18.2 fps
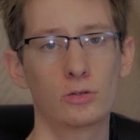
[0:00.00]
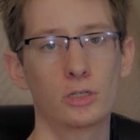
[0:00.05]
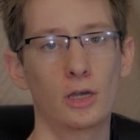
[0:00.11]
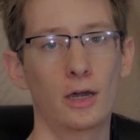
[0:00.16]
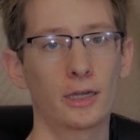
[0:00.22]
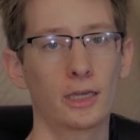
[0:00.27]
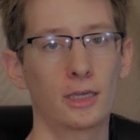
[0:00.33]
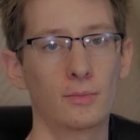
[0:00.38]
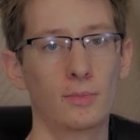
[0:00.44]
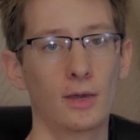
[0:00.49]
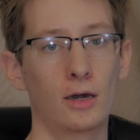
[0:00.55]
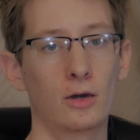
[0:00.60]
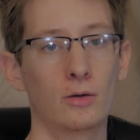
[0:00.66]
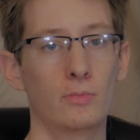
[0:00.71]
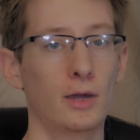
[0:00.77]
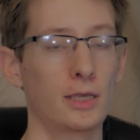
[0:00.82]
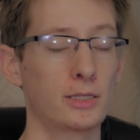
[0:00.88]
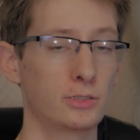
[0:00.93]
talking
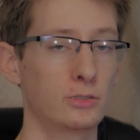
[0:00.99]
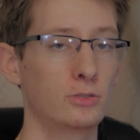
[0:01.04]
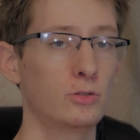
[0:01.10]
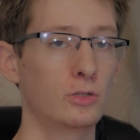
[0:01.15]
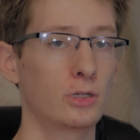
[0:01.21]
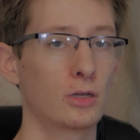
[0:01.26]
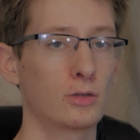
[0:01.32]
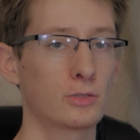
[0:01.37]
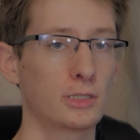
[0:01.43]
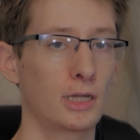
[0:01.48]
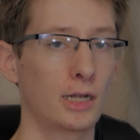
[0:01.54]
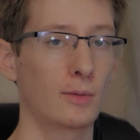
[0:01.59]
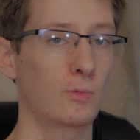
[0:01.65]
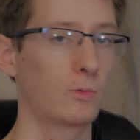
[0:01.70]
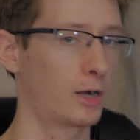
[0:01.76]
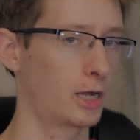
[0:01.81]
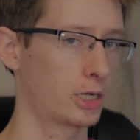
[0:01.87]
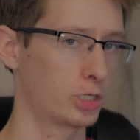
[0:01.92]
about my studio
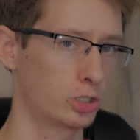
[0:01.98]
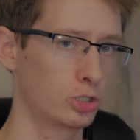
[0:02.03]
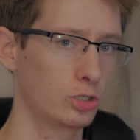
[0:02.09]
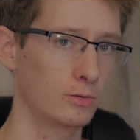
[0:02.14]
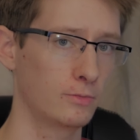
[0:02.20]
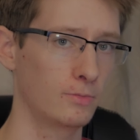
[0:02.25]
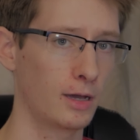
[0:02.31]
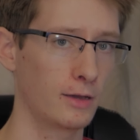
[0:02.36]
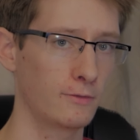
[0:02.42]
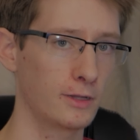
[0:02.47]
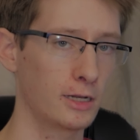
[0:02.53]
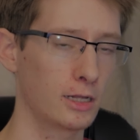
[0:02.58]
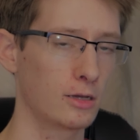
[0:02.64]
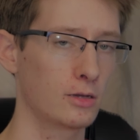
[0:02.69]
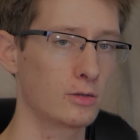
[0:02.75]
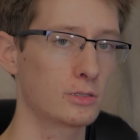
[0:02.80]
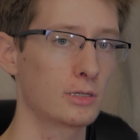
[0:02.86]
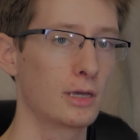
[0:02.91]
setup where I shoot my
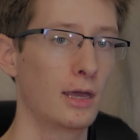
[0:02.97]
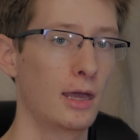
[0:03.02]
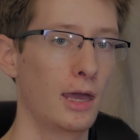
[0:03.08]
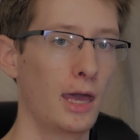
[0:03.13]
videos,